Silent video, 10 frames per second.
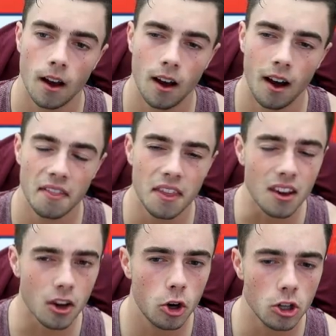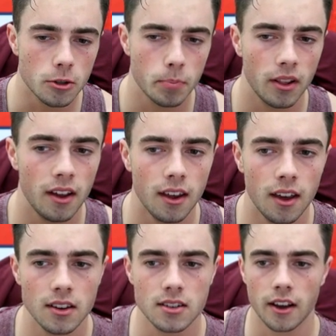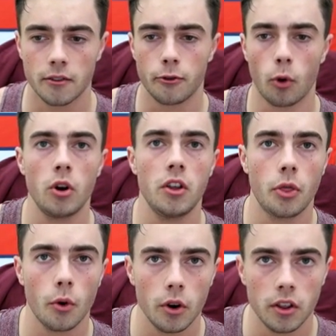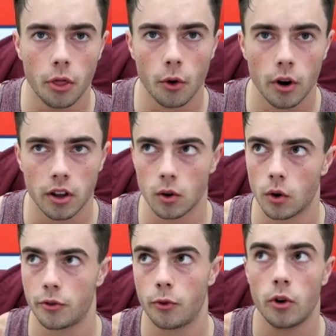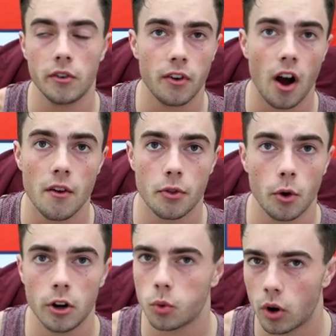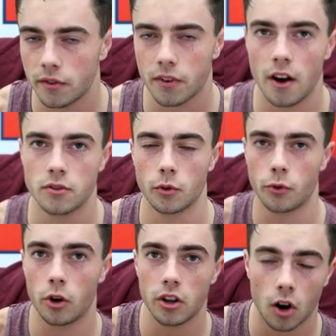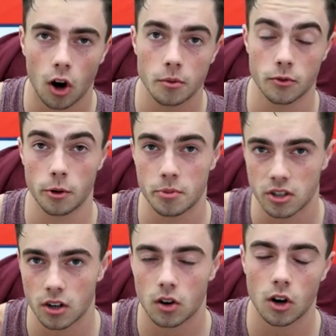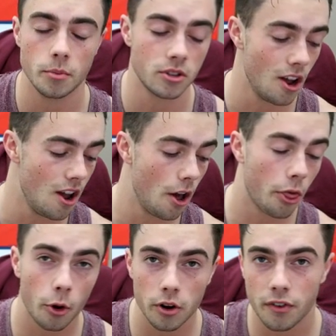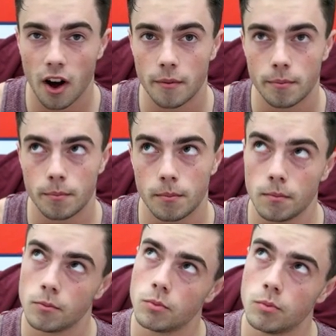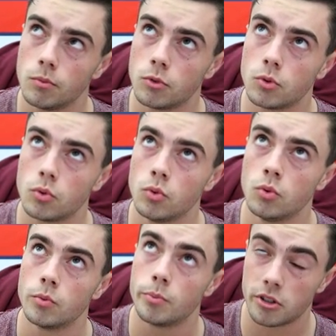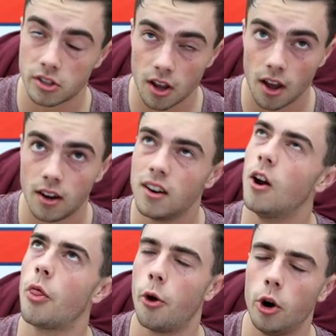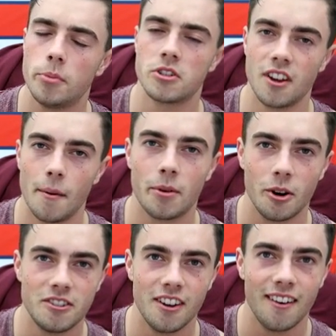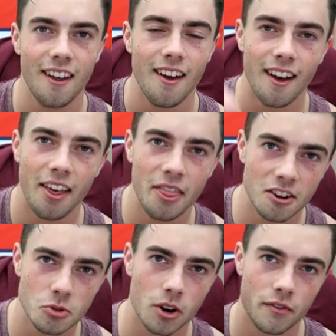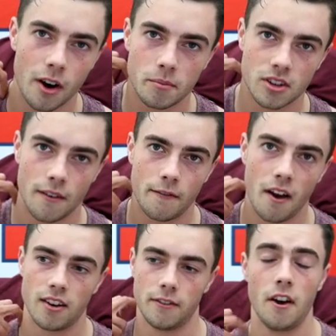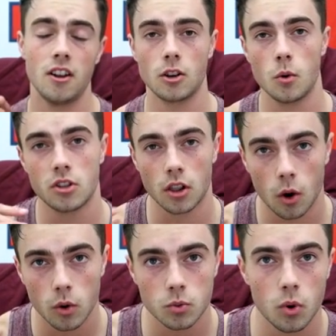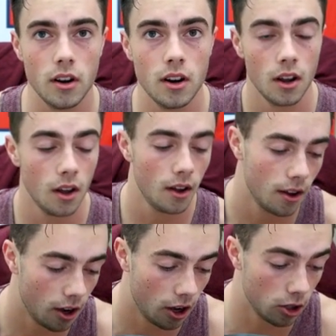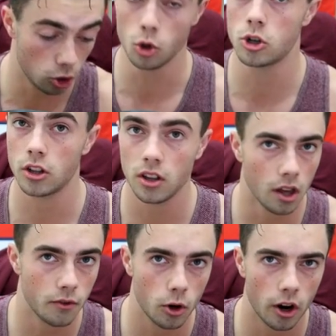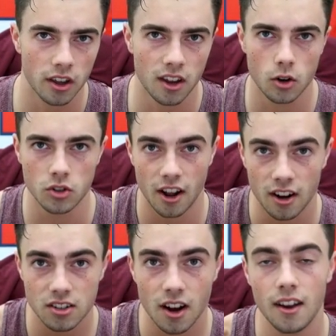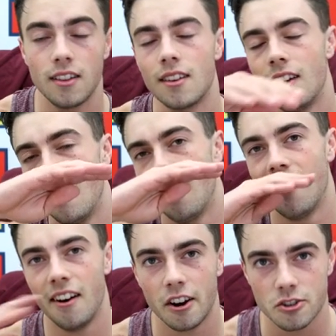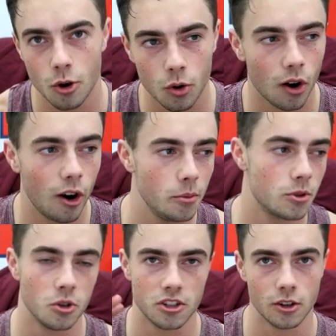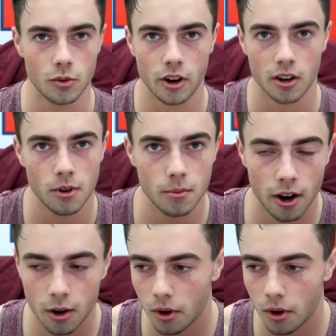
uh, I think a good split is like 40 30 30 or 45 30 25. So 40 carbs, 40% carbs, 35 percent no 30 percent protein and then 25 percent fat the fat is always the lowest one uh, usually if you're on a ketogenic diet then there's no carbs which i don't recommend by the